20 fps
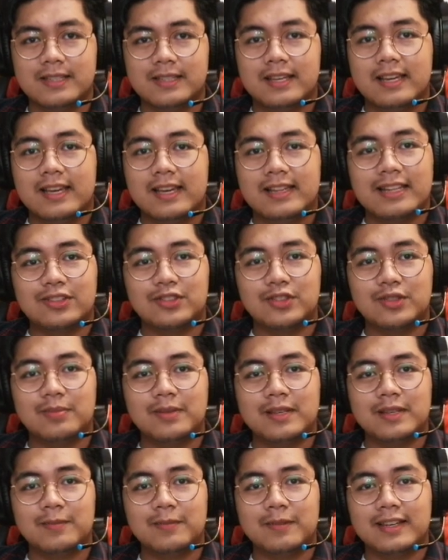And that would
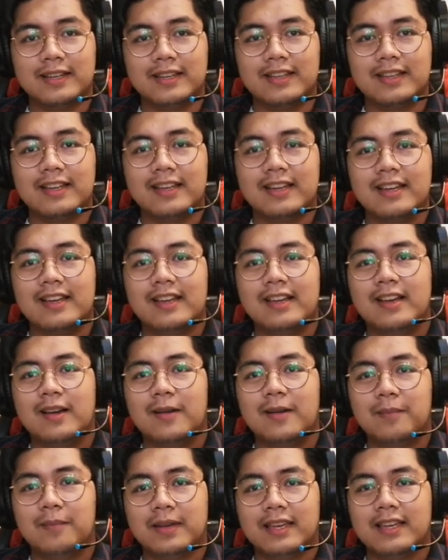be my
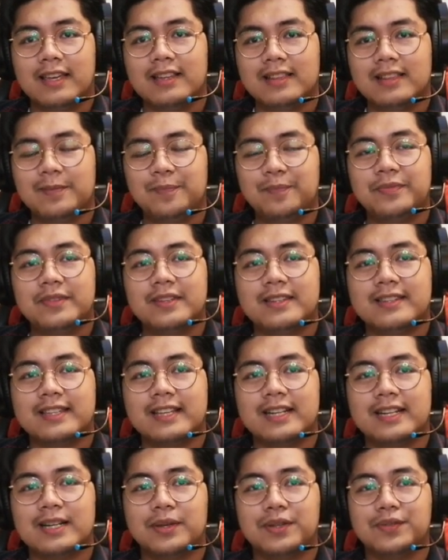main
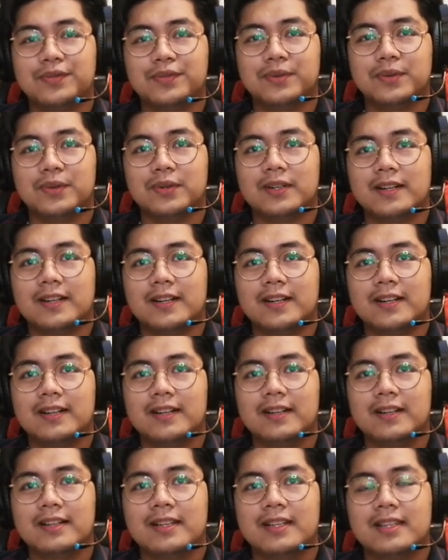takeaway for
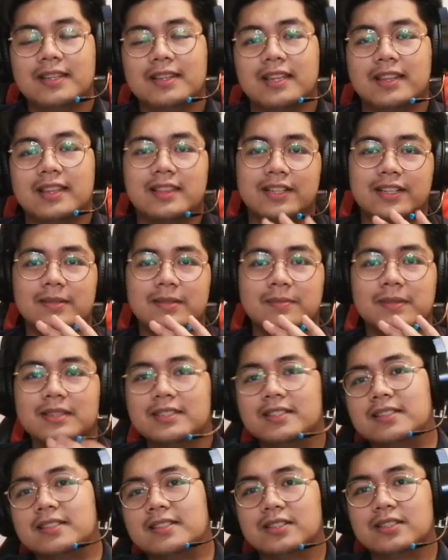the third
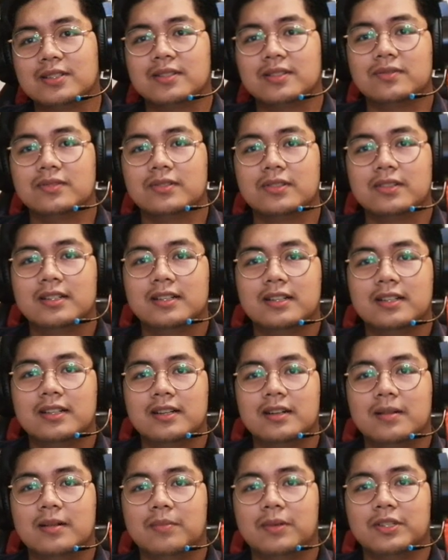material of
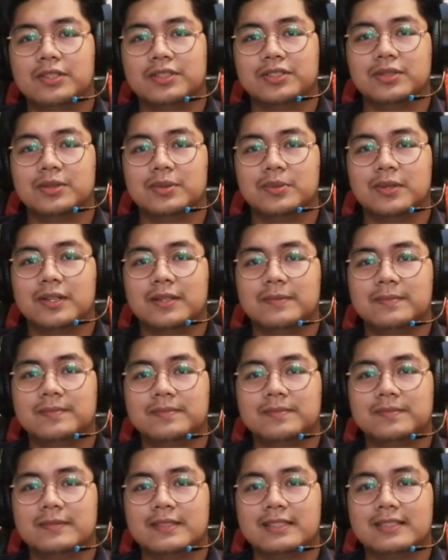module 1
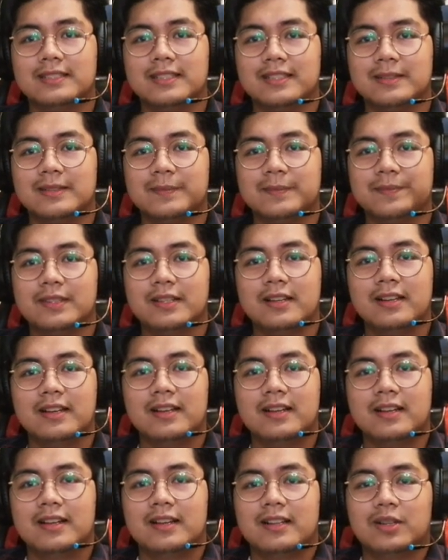is that
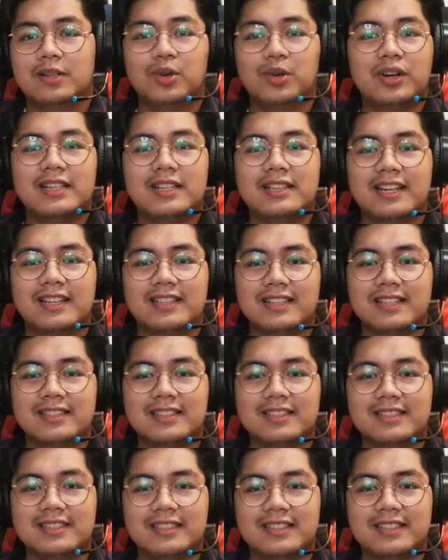local
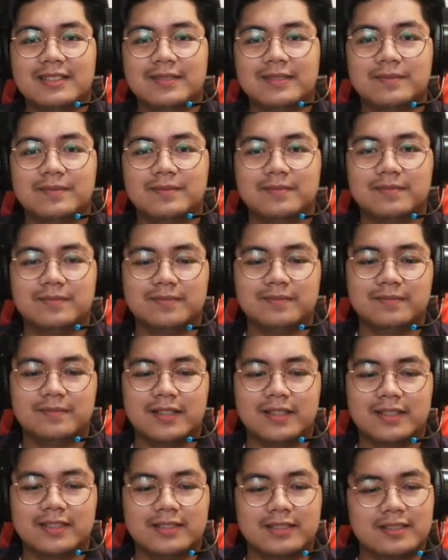identity
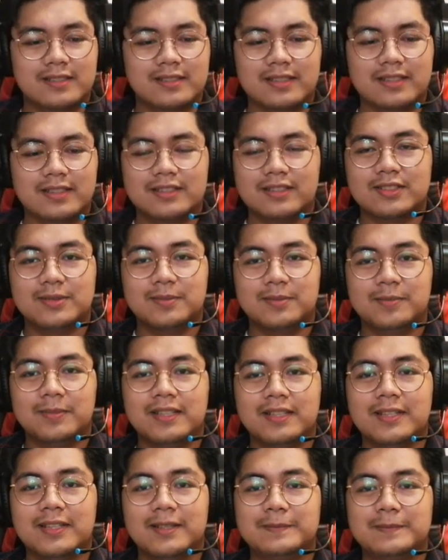it could be